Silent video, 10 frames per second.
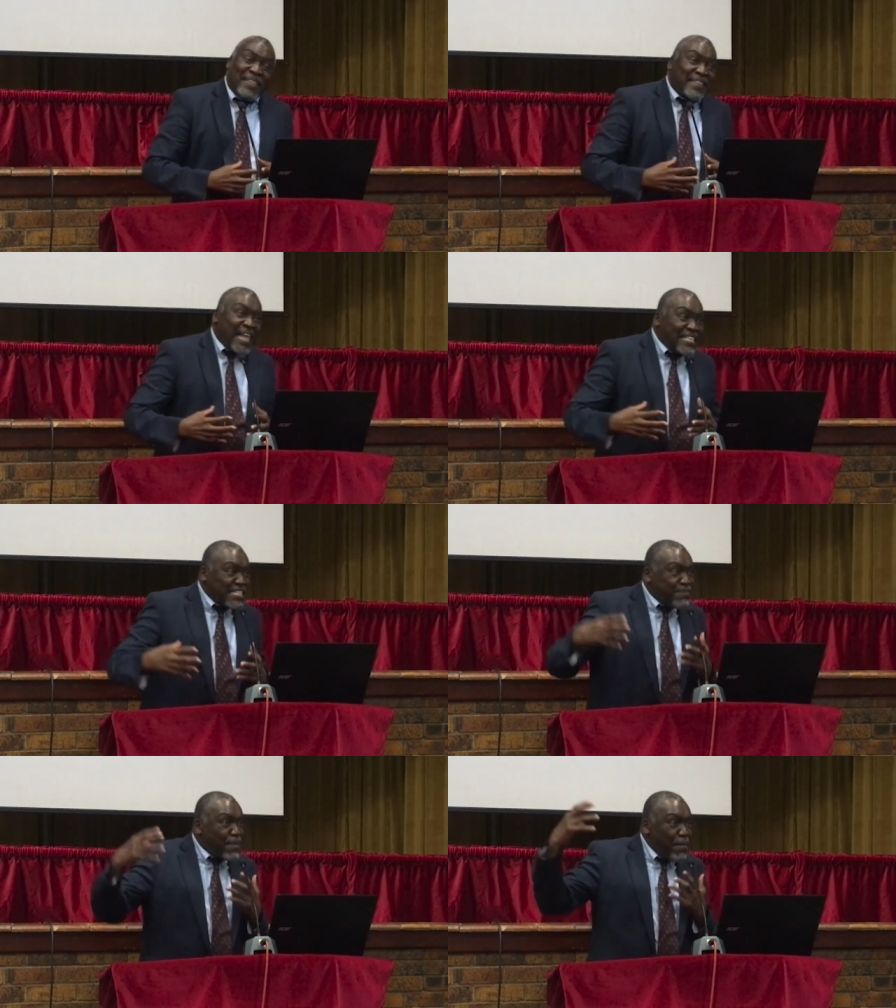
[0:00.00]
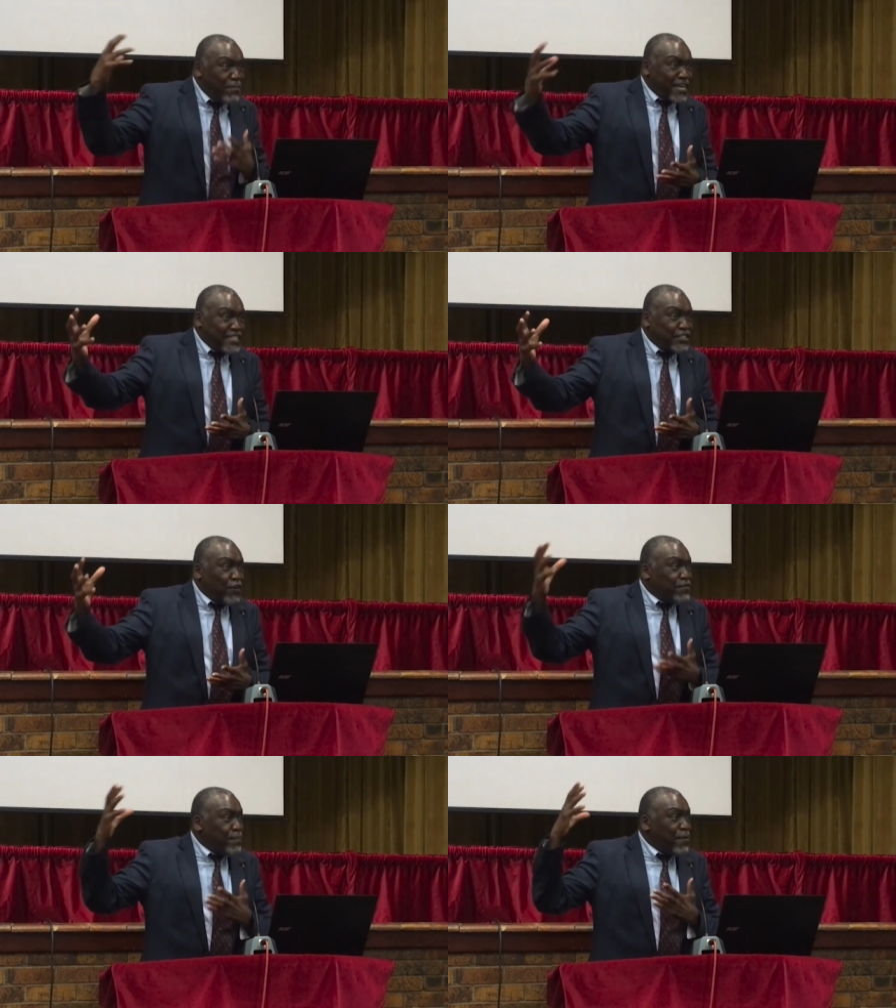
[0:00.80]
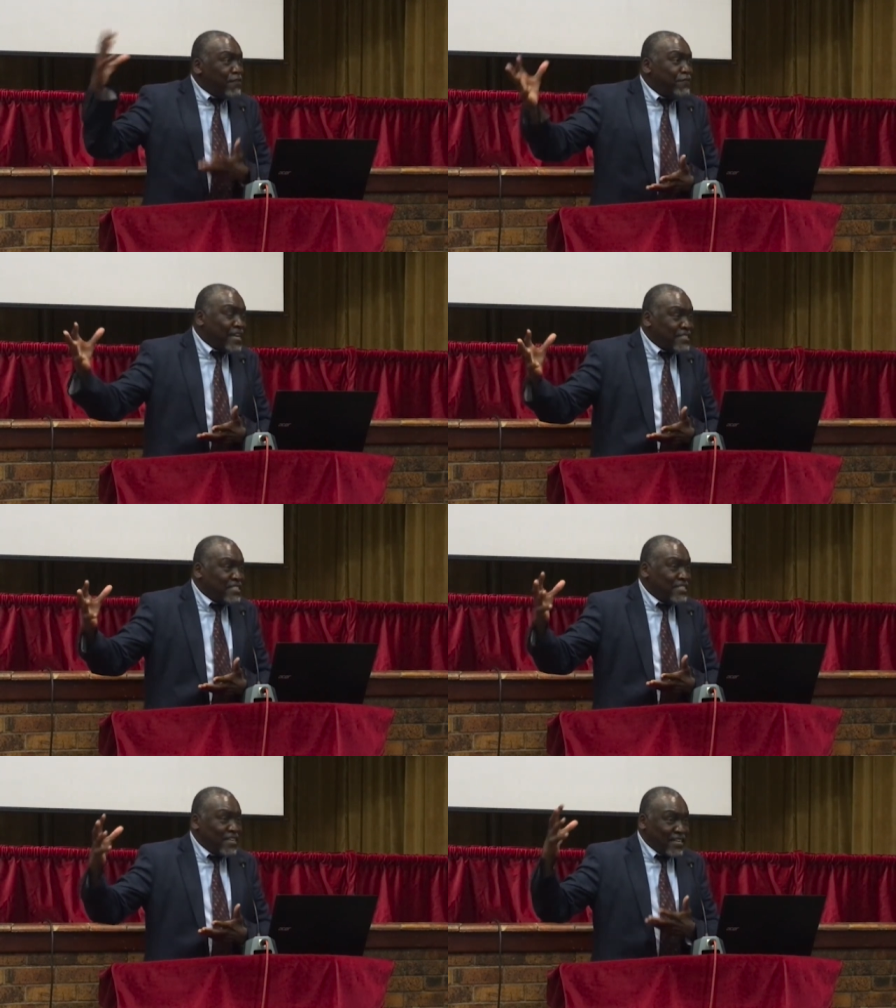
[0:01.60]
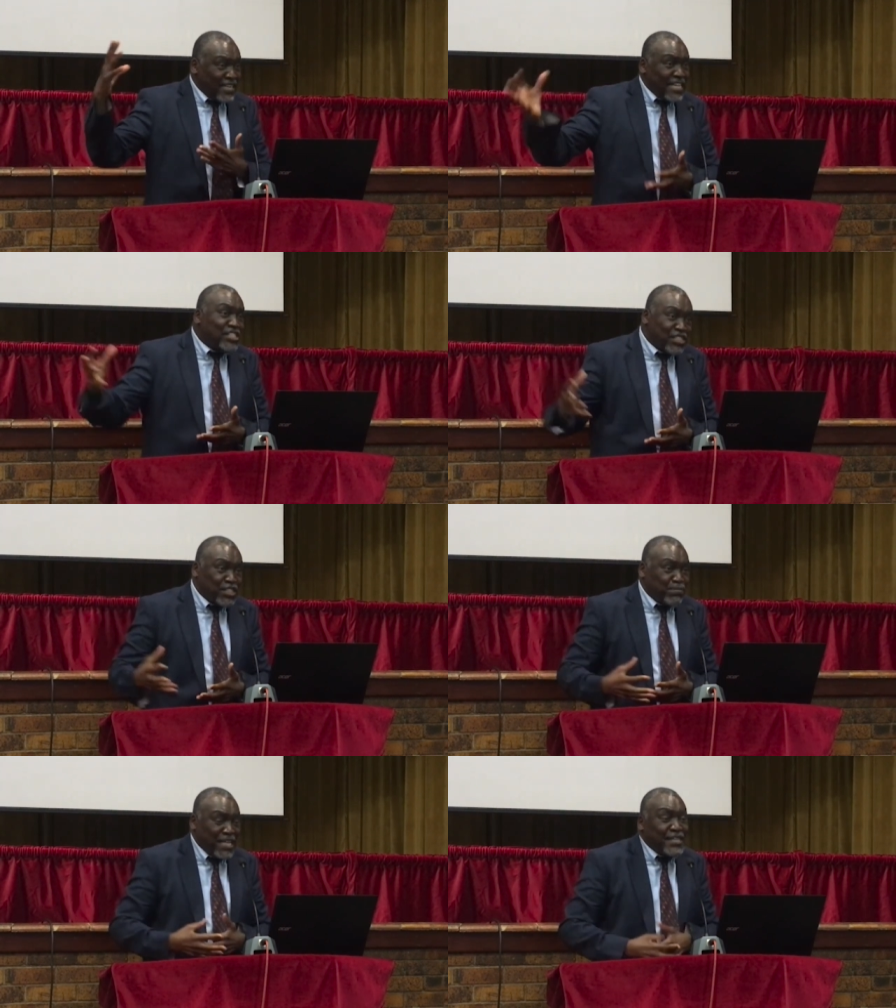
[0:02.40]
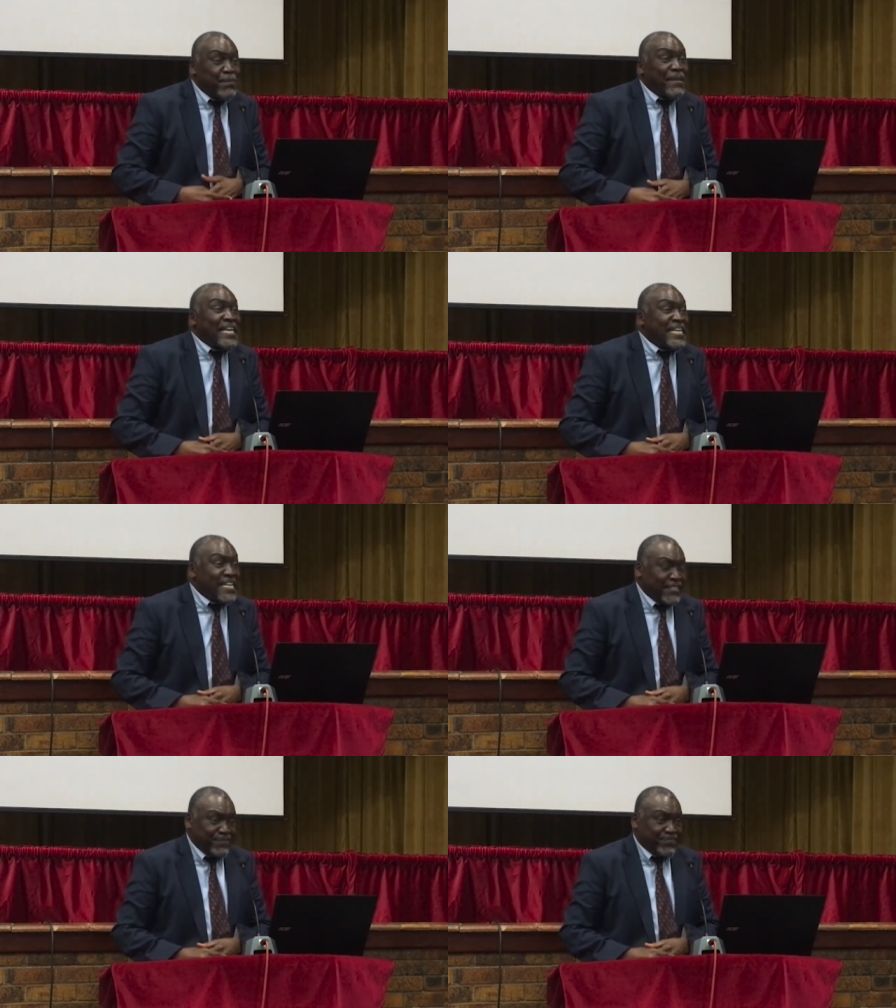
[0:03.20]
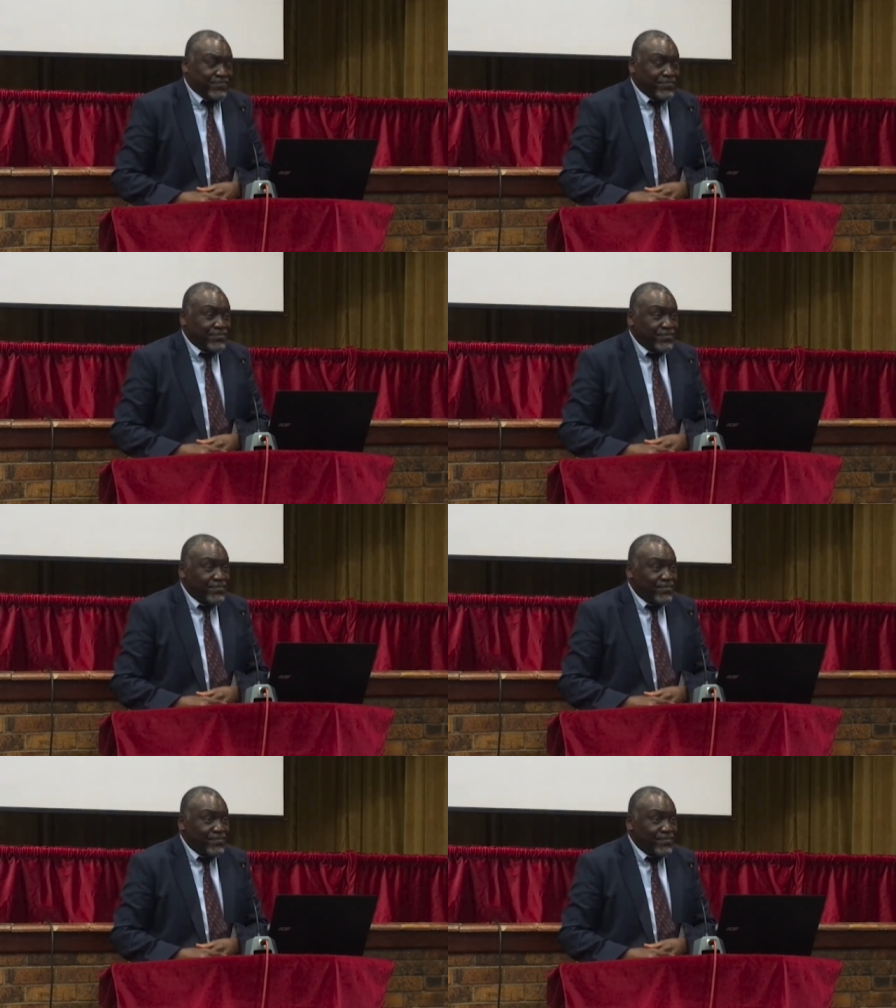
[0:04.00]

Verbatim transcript: with that remembrance of the perfect relationships at the beginning